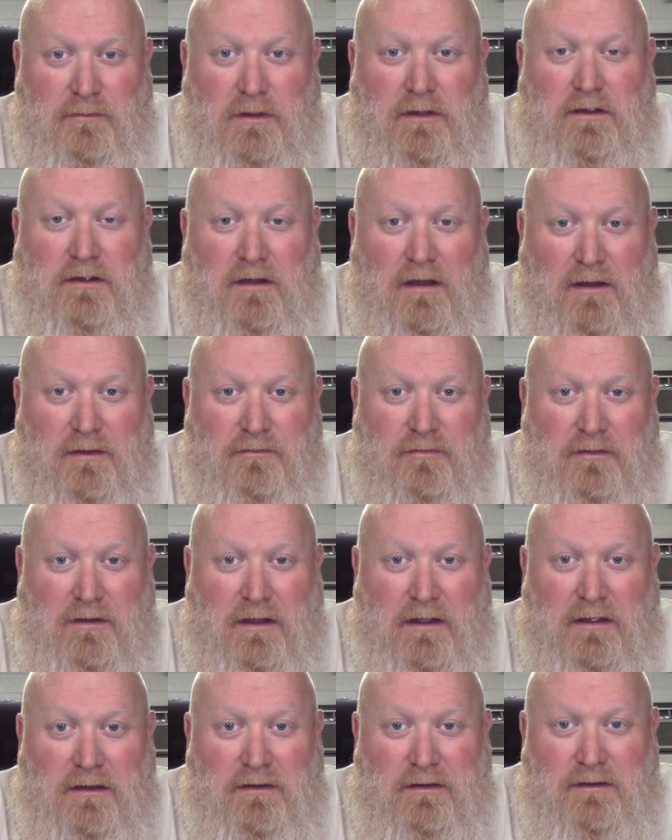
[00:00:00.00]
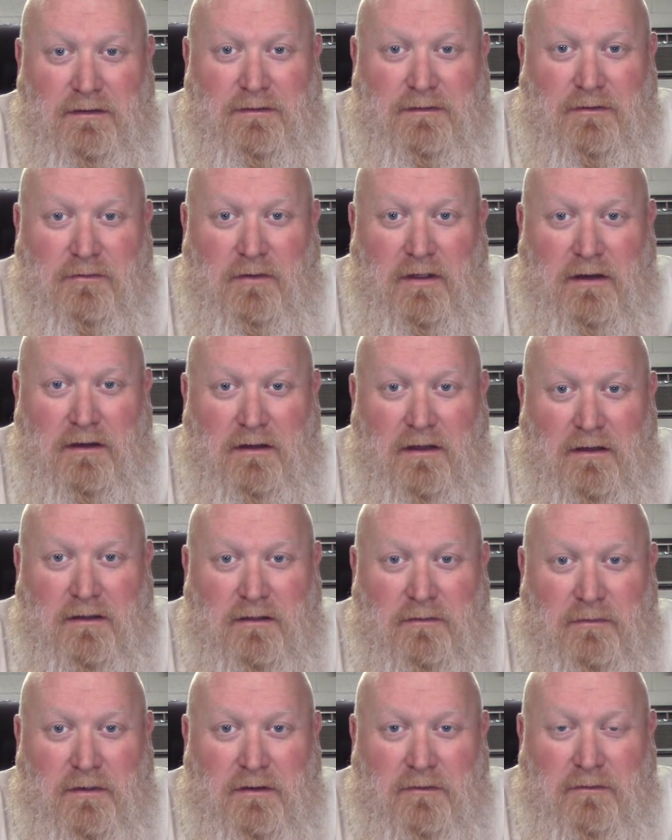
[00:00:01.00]
But Contraland is a great
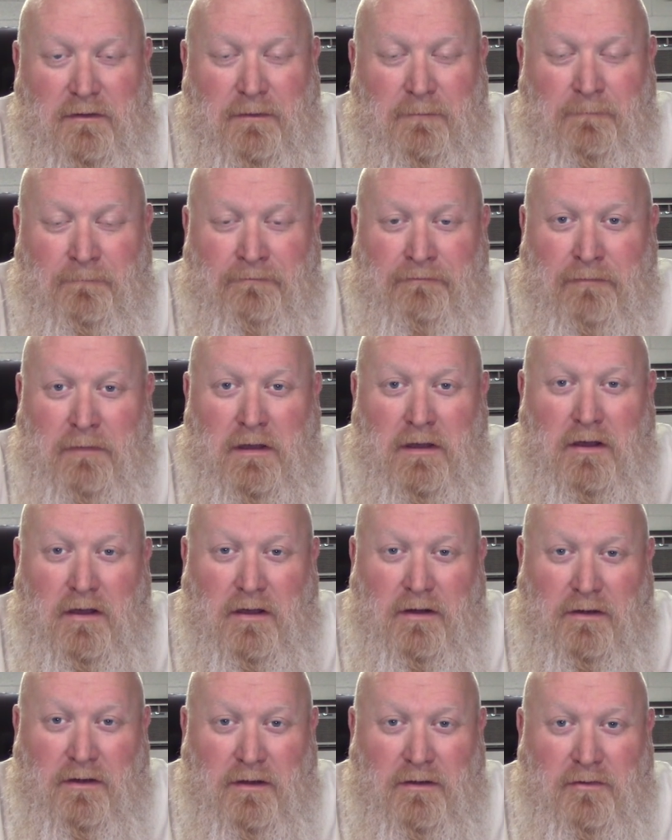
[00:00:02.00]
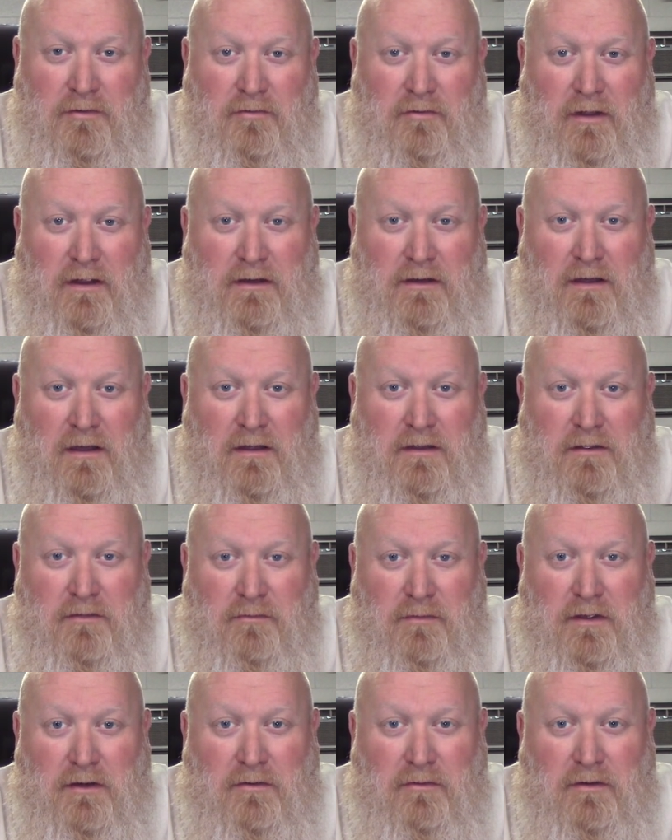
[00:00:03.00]
documentary. Another great
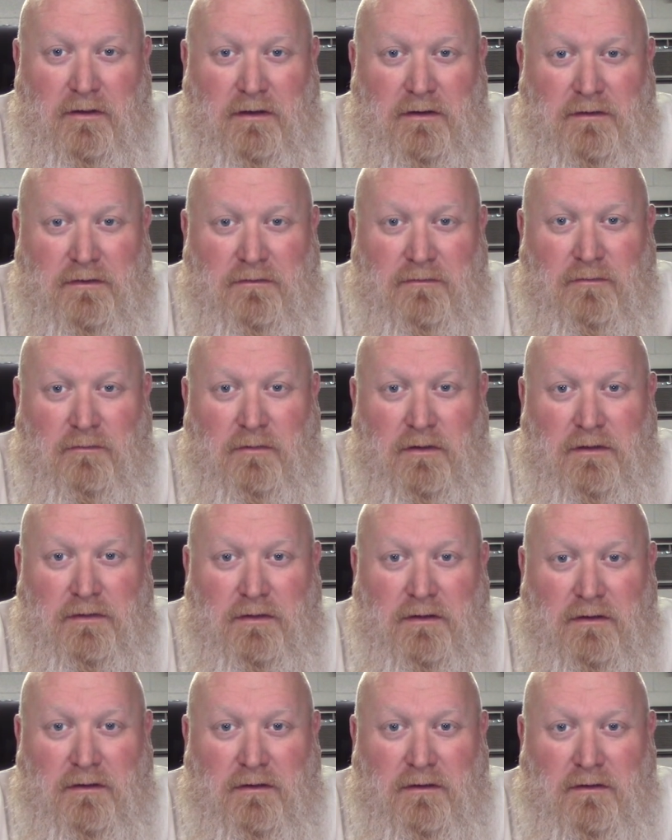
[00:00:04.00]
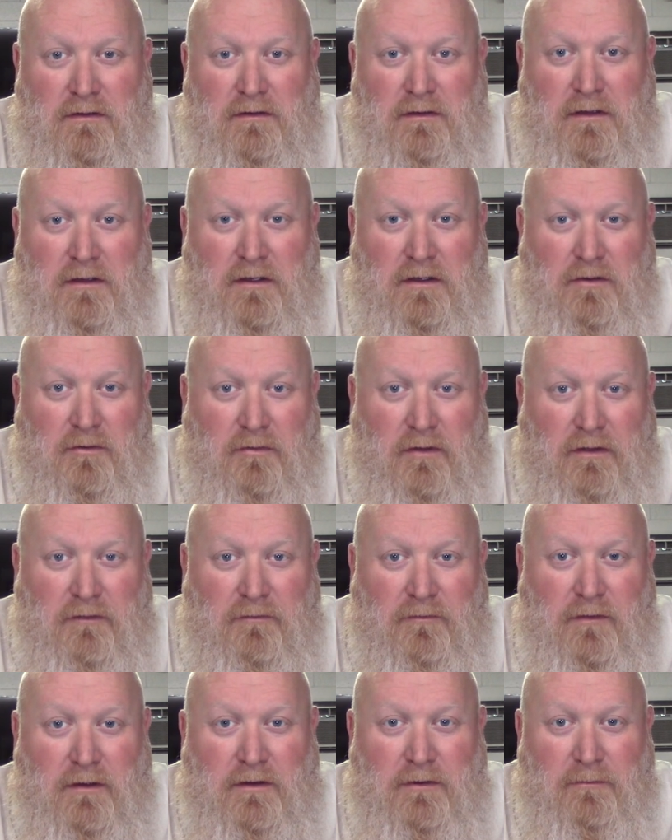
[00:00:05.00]
documentary is with a great
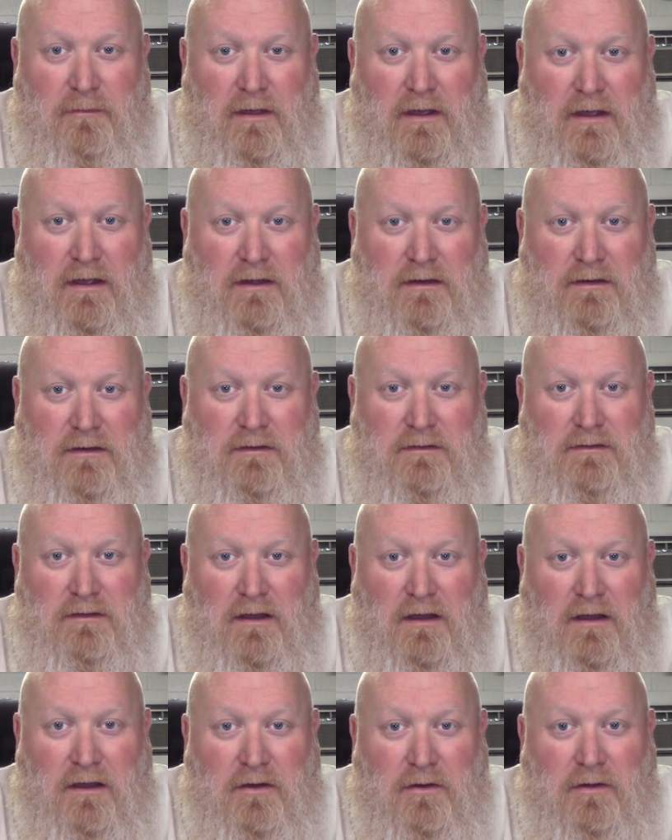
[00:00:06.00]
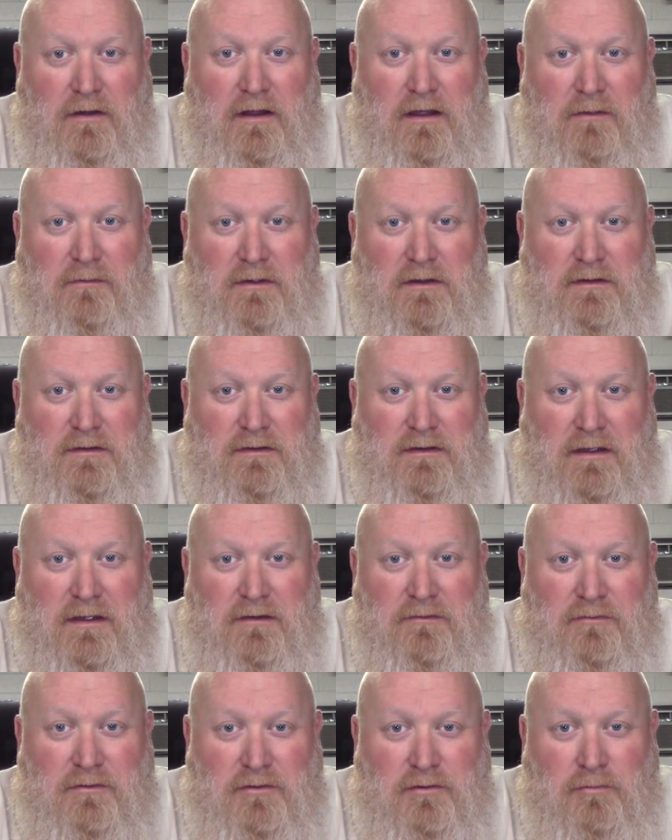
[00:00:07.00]
friend of mine. Uh, her name is
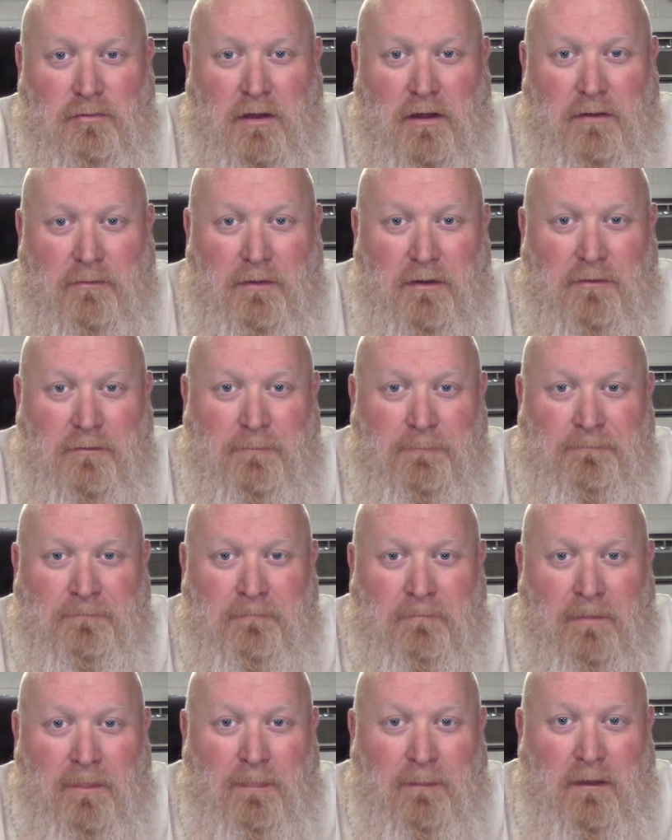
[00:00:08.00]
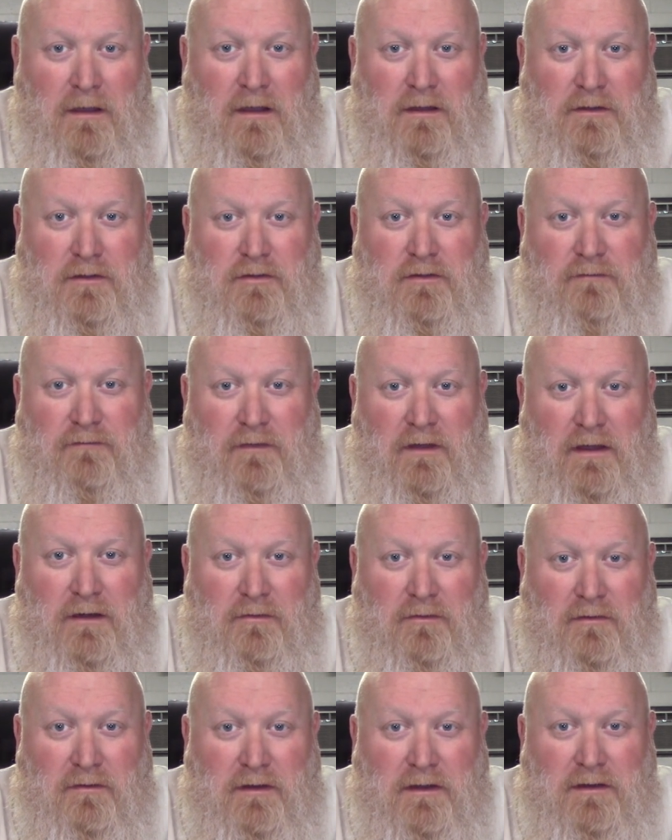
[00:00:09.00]
Kendra Geronimo. Uh, you can find
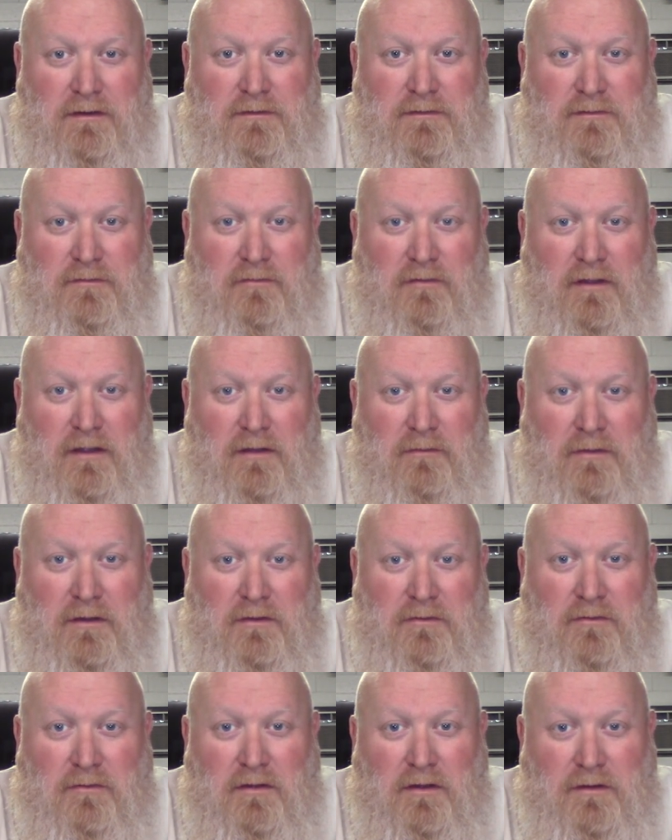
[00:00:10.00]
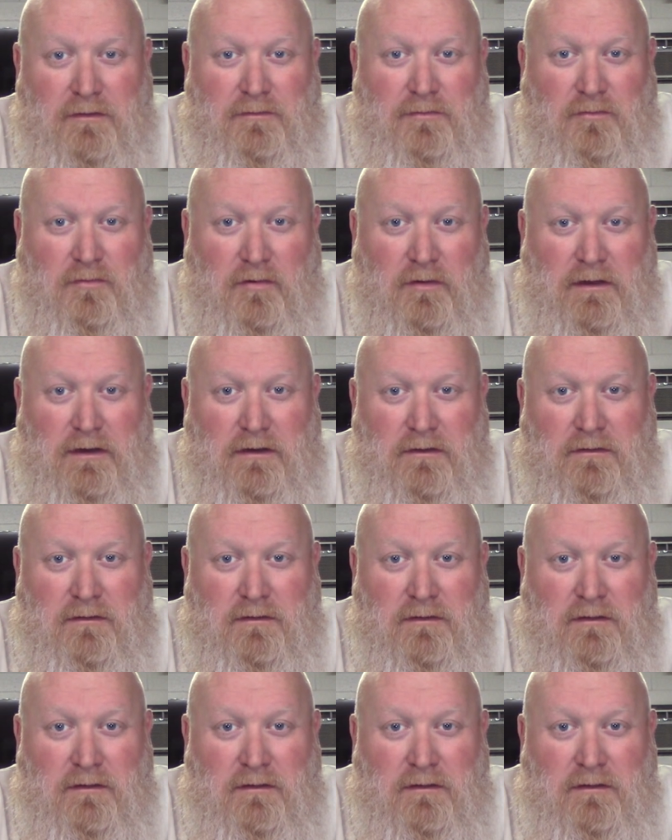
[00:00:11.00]
her on Instagram under Hustle Queen.